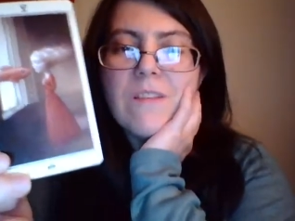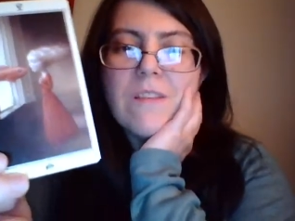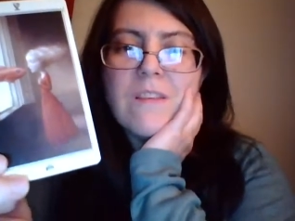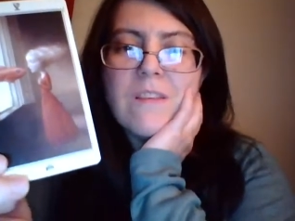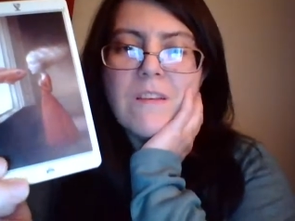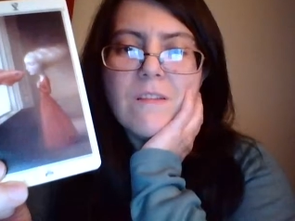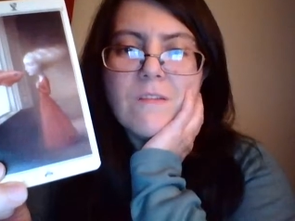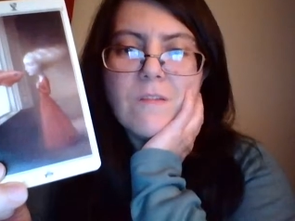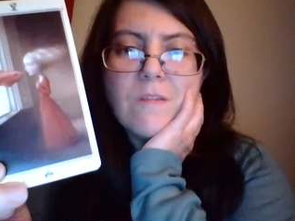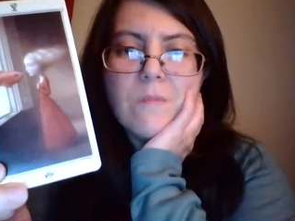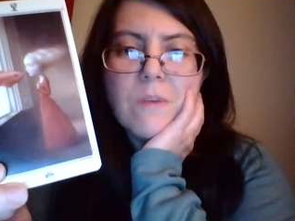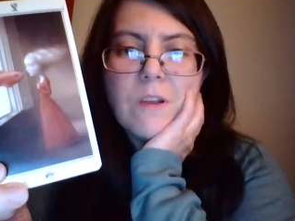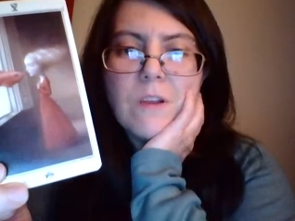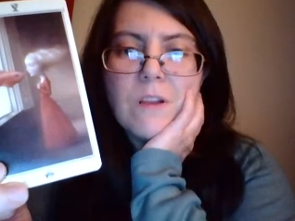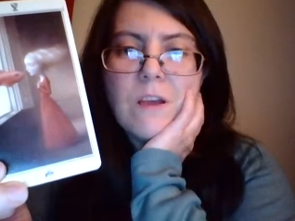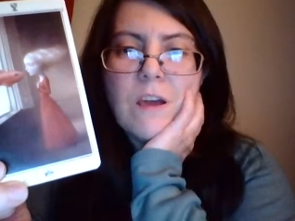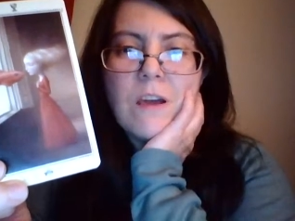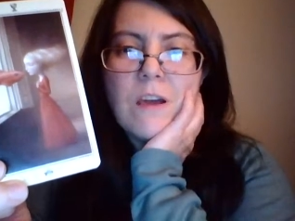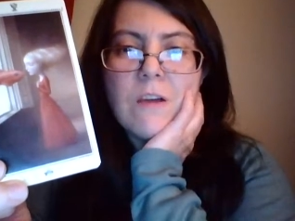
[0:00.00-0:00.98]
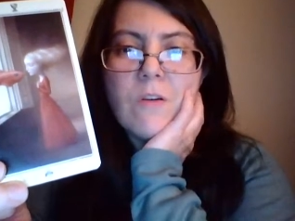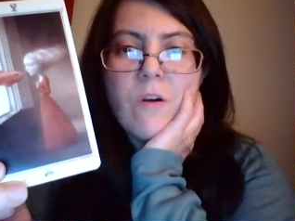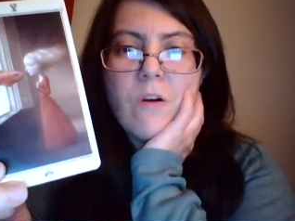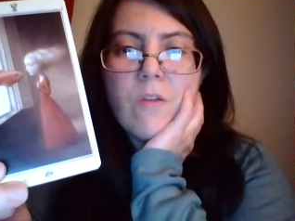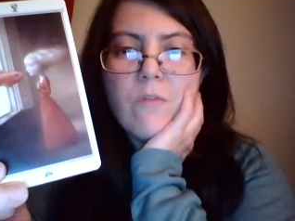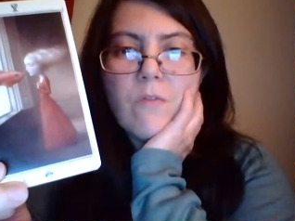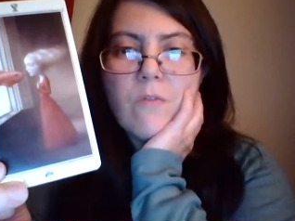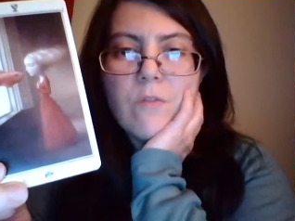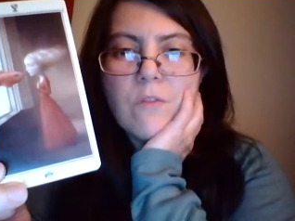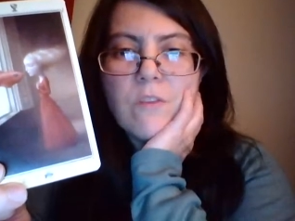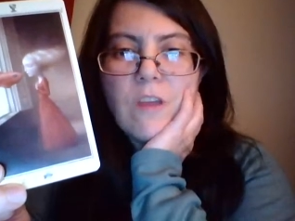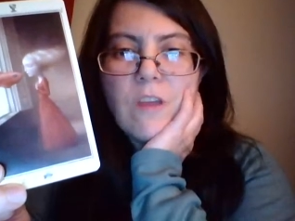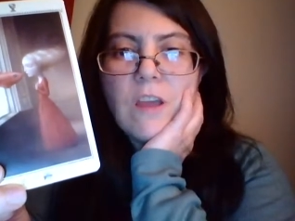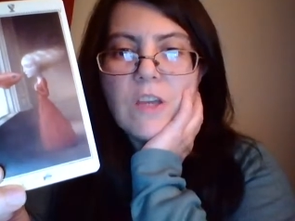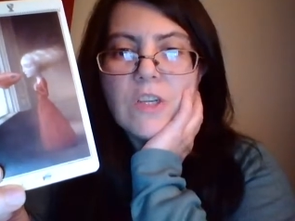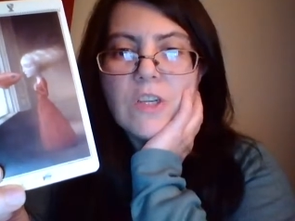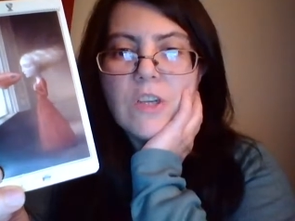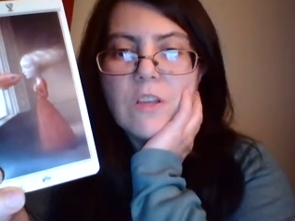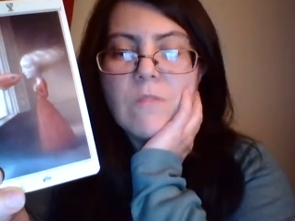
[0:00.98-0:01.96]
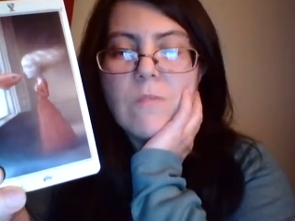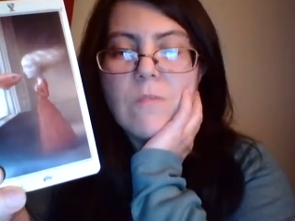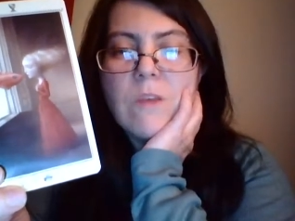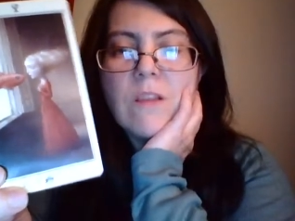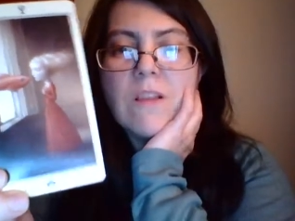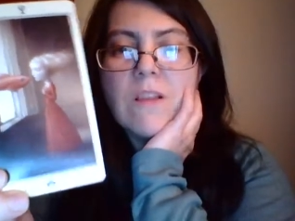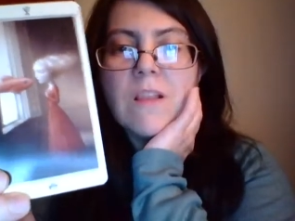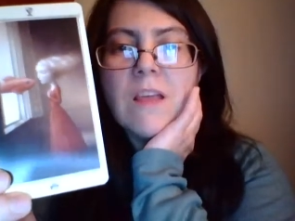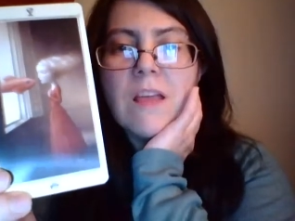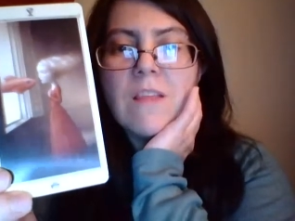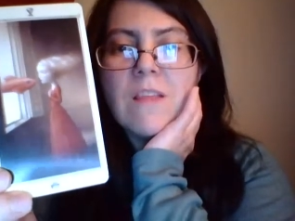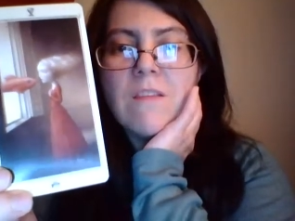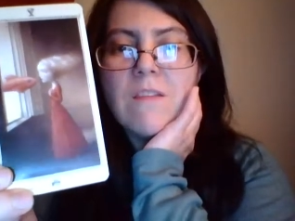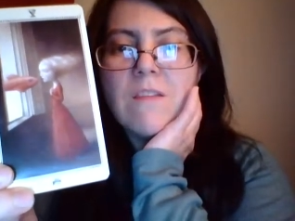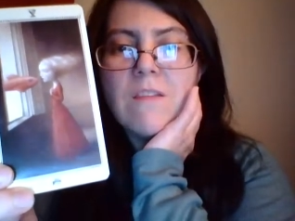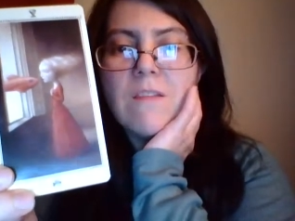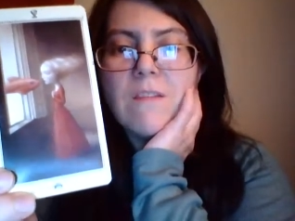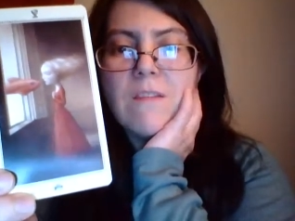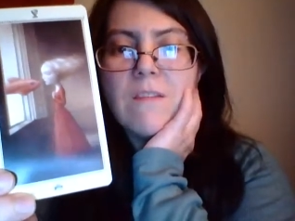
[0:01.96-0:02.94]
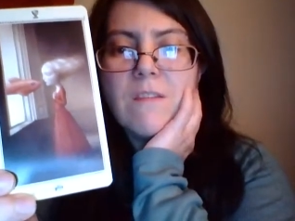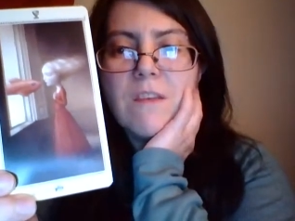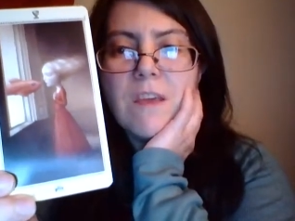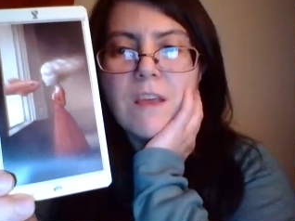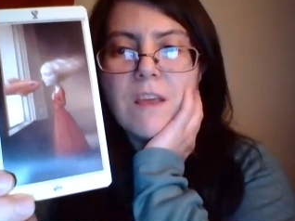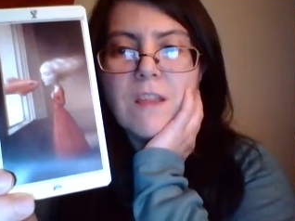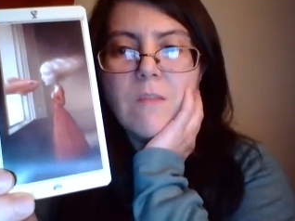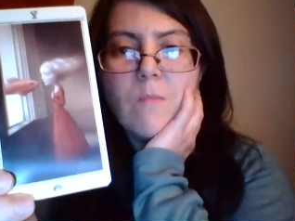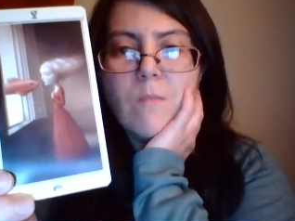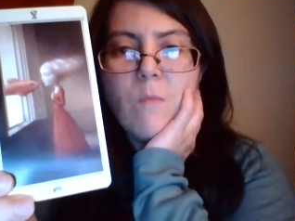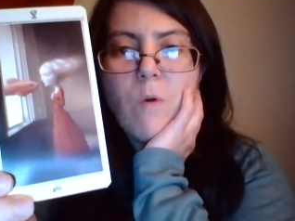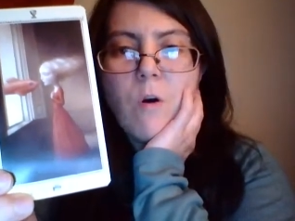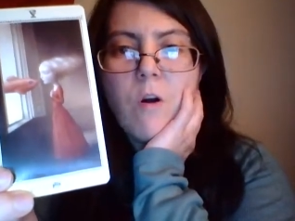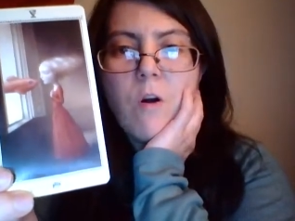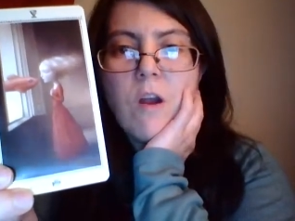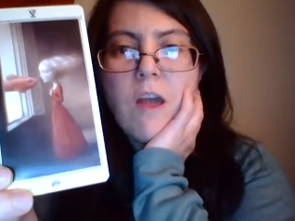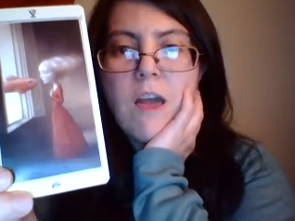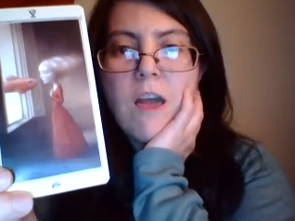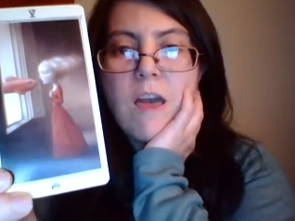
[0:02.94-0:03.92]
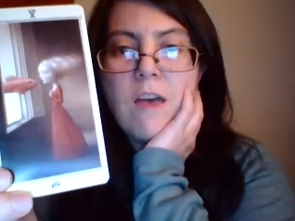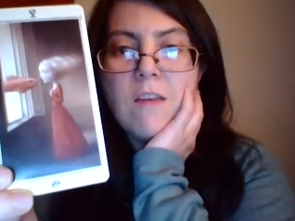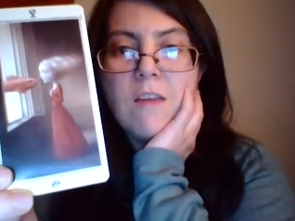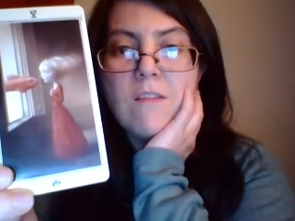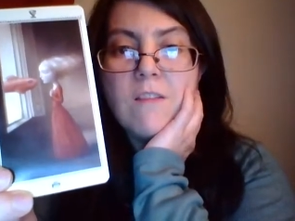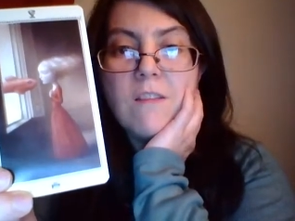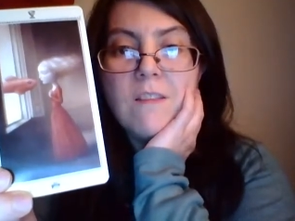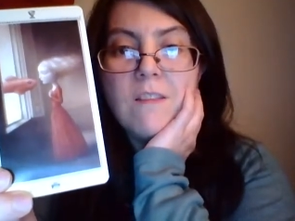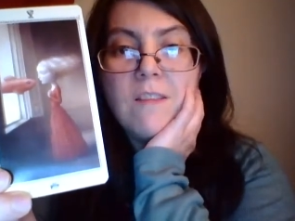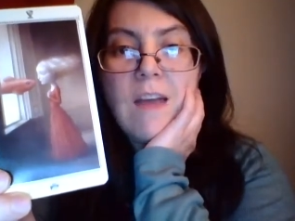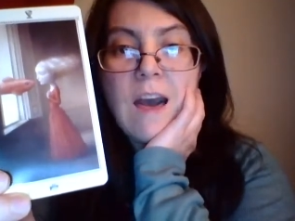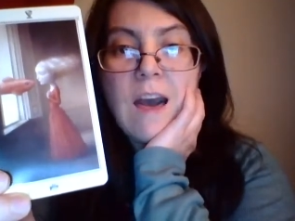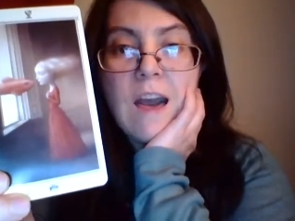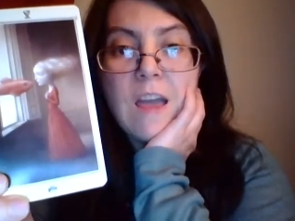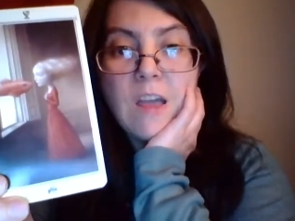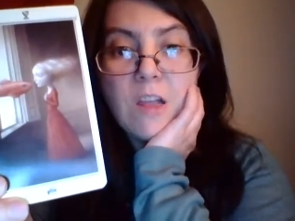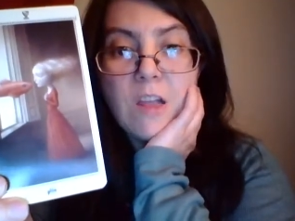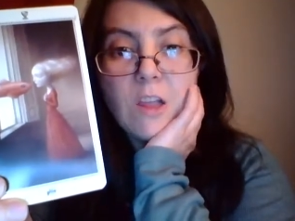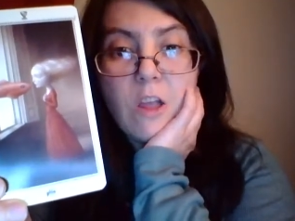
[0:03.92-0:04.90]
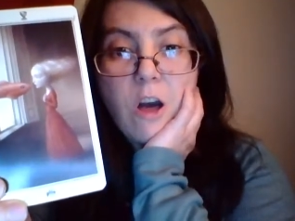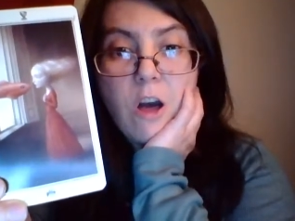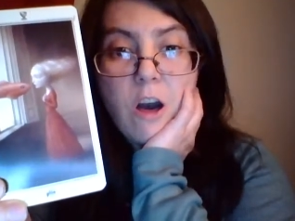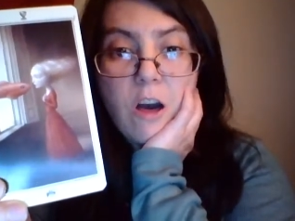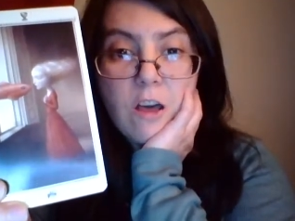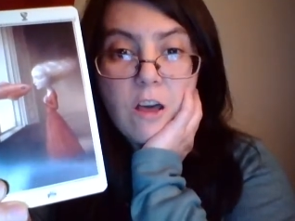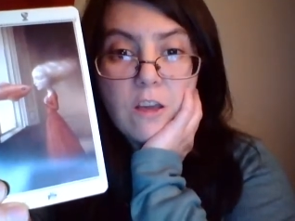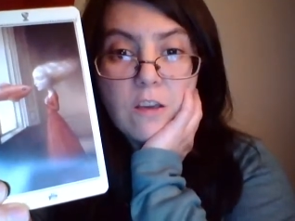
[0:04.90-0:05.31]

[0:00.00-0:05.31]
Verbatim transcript: This could be a confrontation, but let's see it more as a dialogue,